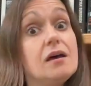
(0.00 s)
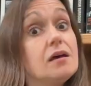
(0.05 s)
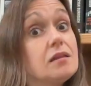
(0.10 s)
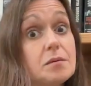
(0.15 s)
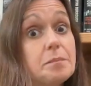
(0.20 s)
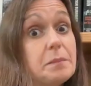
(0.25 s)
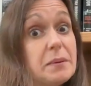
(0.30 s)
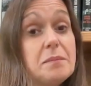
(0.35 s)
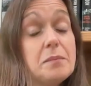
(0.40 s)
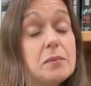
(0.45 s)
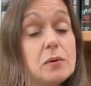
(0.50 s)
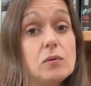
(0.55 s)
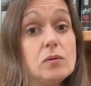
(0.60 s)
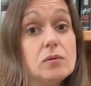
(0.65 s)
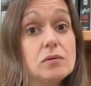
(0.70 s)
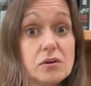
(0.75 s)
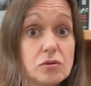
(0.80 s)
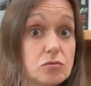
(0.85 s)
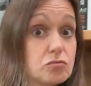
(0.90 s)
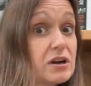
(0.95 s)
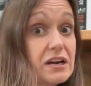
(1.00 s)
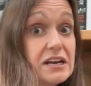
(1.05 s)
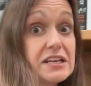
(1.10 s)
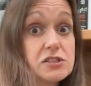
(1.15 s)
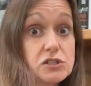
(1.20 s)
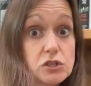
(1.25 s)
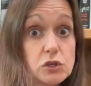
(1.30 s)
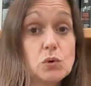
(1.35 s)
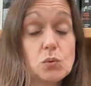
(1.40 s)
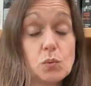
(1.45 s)
The people who really
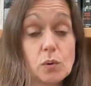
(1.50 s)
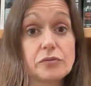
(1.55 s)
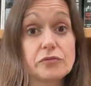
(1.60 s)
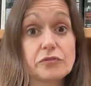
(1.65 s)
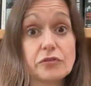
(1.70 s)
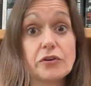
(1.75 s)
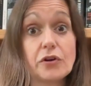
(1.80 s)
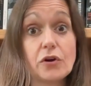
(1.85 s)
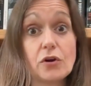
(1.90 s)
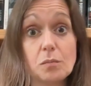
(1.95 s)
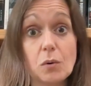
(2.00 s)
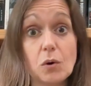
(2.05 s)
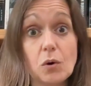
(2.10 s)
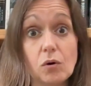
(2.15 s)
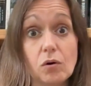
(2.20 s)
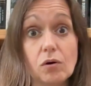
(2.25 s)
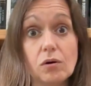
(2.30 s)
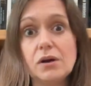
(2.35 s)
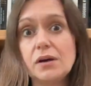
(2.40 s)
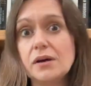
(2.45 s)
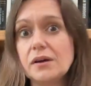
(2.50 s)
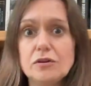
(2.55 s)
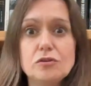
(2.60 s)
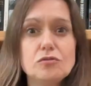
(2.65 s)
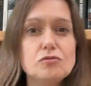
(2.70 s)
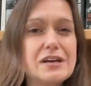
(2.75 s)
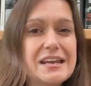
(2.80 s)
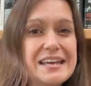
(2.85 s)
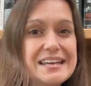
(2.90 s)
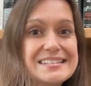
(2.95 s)
do want to know more, who
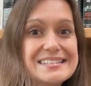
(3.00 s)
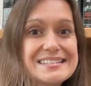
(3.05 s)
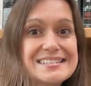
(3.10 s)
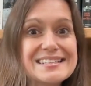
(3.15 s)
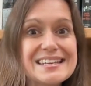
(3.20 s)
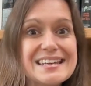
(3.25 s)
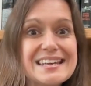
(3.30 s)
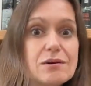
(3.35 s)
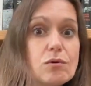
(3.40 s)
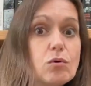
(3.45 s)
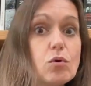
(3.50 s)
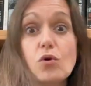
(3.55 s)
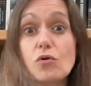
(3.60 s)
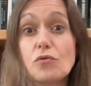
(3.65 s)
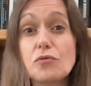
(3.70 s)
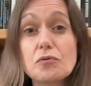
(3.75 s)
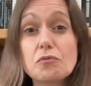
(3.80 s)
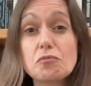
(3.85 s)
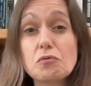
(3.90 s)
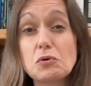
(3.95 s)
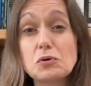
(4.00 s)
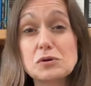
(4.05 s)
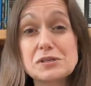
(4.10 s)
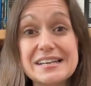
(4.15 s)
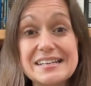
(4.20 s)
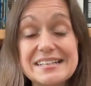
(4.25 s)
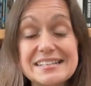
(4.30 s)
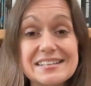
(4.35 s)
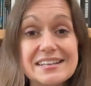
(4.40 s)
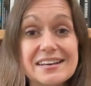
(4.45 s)
need to see all of the raw
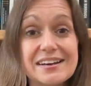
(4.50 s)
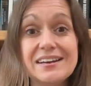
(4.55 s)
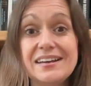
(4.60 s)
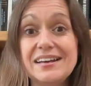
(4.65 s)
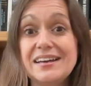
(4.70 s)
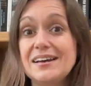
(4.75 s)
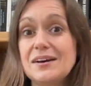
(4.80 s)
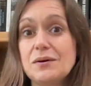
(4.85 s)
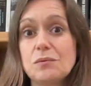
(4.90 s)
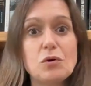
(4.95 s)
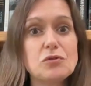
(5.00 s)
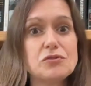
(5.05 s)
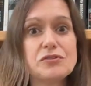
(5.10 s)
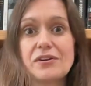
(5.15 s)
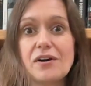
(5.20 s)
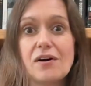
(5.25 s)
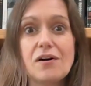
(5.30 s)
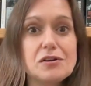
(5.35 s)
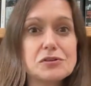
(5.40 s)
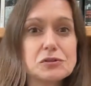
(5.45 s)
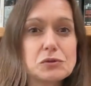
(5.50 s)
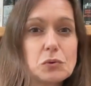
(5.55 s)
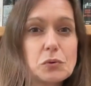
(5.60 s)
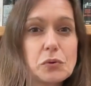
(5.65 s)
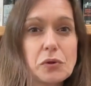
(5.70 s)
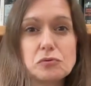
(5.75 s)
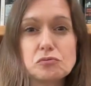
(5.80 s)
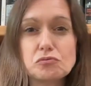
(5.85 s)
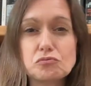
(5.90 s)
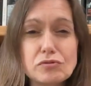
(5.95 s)
data, want to ask all
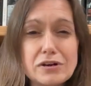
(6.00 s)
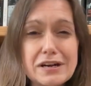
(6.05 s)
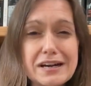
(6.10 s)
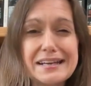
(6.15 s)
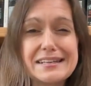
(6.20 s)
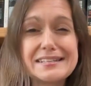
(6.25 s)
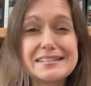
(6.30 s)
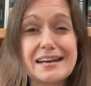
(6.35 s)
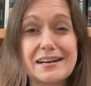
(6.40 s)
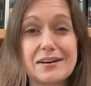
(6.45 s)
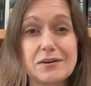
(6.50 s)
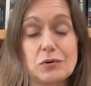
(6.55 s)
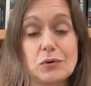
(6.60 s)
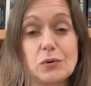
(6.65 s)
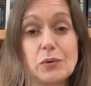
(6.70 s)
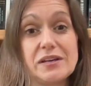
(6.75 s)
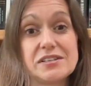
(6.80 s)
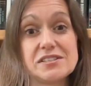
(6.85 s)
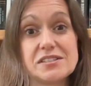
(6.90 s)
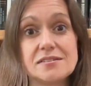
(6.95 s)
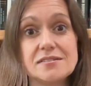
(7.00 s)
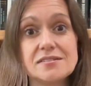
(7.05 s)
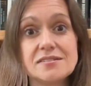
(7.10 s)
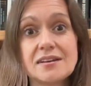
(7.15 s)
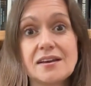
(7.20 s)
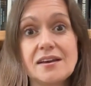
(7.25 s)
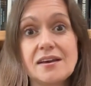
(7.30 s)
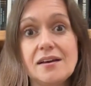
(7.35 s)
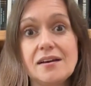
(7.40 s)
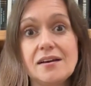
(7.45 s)
those really technical questions,
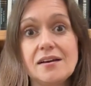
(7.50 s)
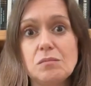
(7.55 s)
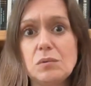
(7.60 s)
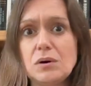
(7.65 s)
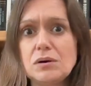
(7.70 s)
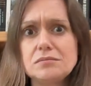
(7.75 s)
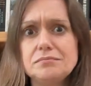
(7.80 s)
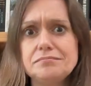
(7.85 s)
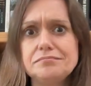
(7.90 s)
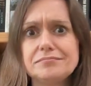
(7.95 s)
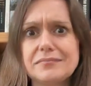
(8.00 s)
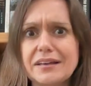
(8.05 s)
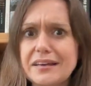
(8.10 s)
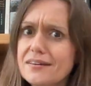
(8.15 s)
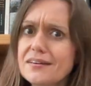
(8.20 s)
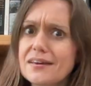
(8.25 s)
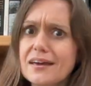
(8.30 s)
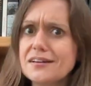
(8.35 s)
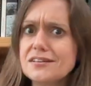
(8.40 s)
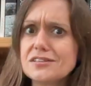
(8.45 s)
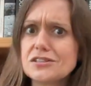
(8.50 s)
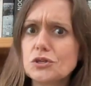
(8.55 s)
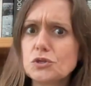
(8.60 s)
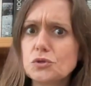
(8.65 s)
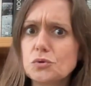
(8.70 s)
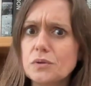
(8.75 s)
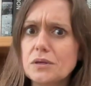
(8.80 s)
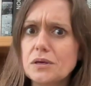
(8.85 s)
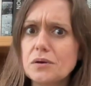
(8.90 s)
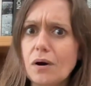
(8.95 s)
well, they can get in
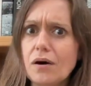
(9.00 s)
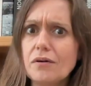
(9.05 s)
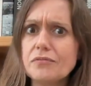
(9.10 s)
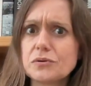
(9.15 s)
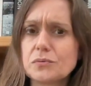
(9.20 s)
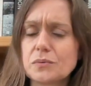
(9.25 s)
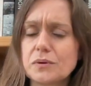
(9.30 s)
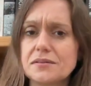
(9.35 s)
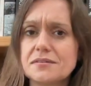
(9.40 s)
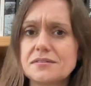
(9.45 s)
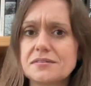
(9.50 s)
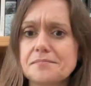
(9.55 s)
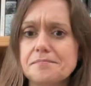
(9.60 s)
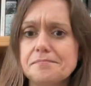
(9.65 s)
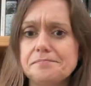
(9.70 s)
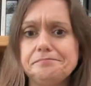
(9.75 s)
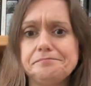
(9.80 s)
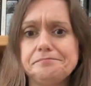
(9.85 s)
touch with you afterwards.